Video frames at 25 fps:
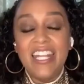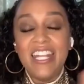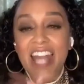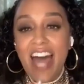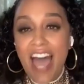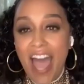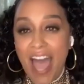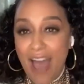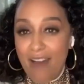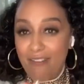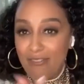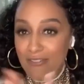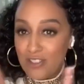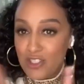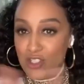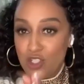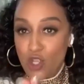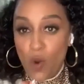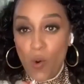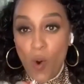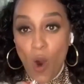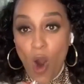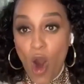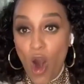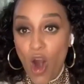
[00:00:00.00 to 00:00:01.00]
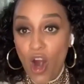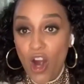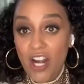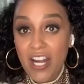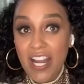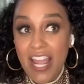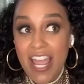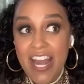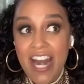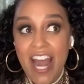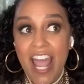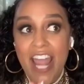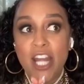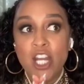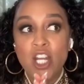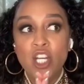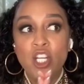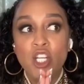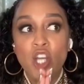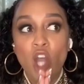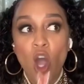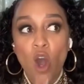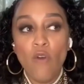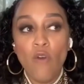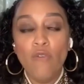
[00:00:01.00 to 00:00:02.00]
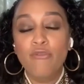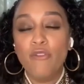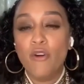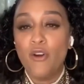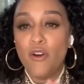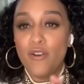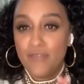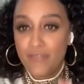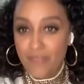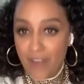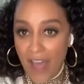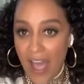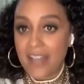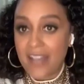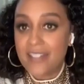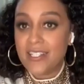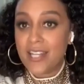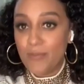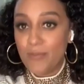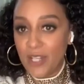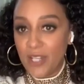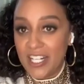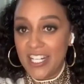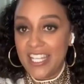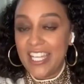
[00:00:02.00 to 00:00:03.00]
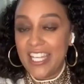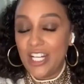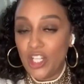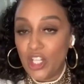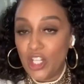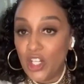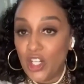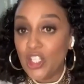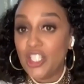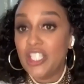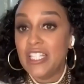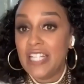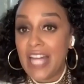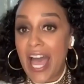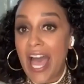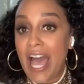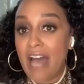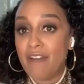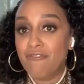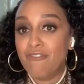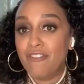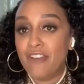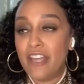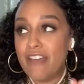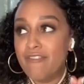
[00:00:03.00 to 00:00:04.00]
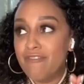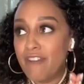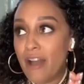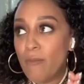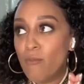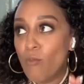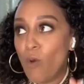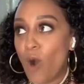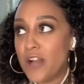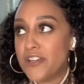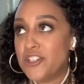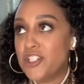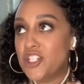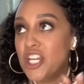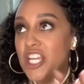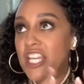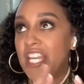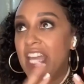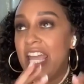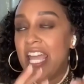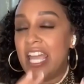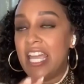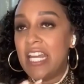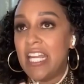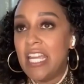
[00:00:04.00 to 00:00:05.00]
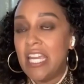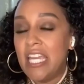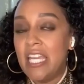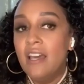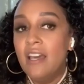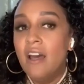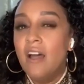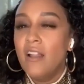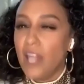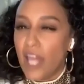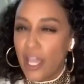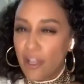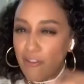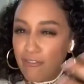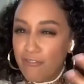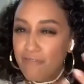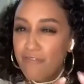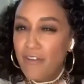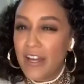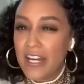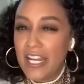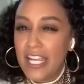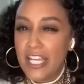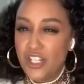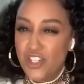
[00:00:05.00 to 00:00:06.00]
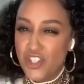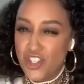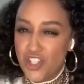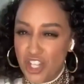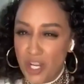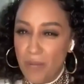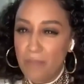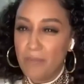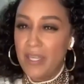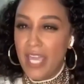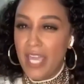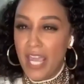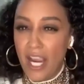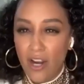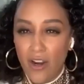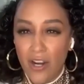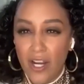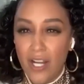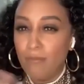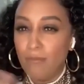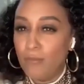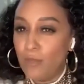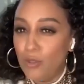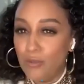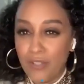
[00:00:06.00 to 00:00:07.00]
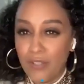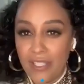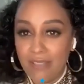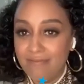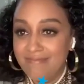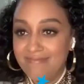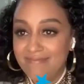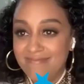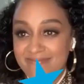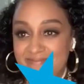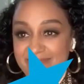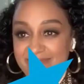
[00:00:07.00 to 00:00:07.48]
laugh so hard, and I know for a fact I'm going to get a good laugh if I'm watching any like funny Jim Carrey movie.